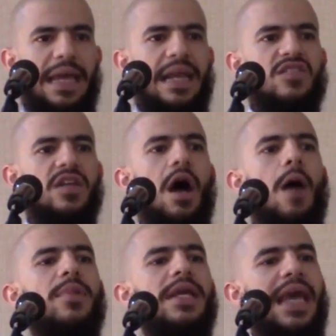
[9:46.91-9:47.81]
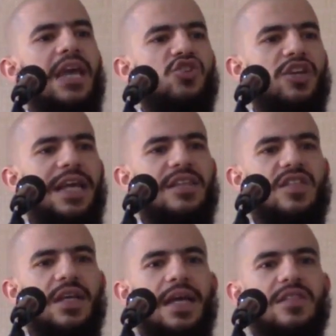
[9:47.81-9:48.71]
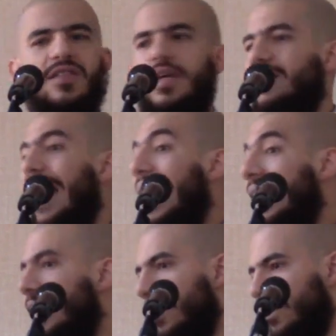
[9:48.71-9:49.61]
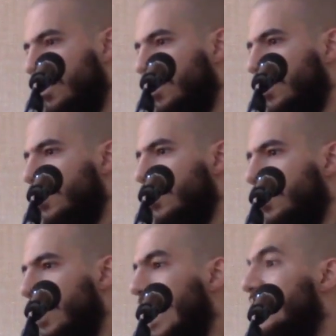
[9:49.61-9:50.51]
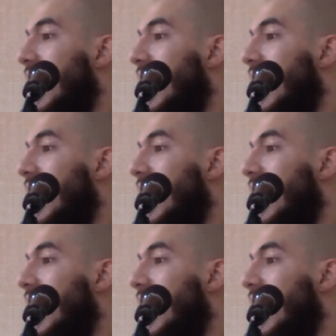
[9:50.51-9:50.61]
It is an obligation, it's a deen, a